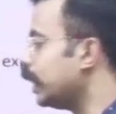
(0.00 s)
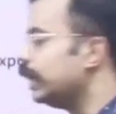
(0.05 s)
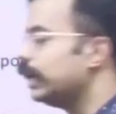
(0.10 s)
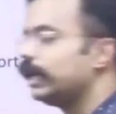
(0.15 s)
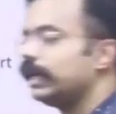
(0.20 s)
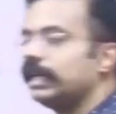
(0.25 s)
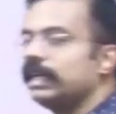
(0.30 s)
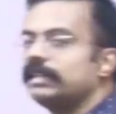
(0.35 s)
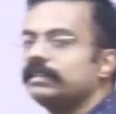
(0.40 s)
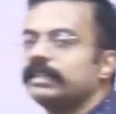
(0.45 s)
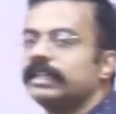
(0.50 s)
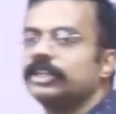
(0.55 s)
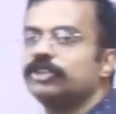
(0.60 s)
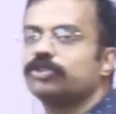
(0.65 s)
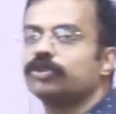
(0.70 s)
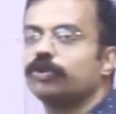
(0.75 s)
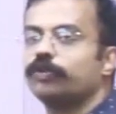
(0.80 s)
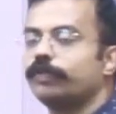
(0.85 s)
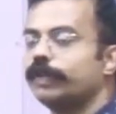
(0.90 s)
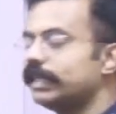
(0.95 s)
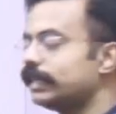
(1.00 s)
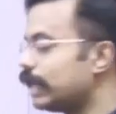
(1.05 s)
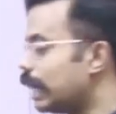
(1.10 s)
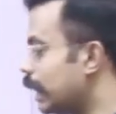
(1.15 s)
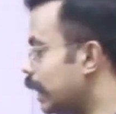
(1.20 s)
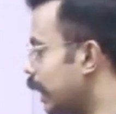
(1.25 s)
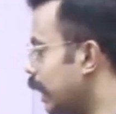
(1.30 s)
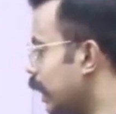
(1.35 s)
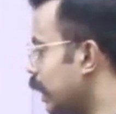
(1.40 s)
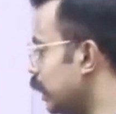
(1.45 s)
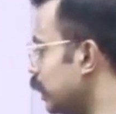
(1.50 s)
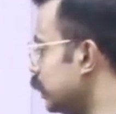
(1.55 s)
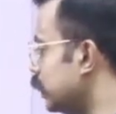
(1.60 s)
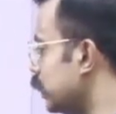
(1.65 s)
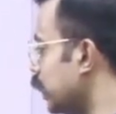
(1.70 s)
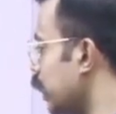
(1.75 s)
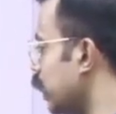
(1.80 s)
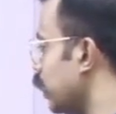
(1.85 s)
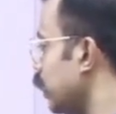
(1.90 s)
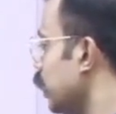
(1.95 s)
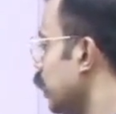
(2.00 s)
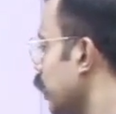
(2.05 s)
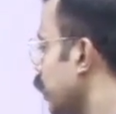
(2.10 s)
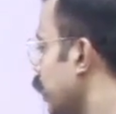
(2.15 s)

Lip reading: countries issue with agriculture,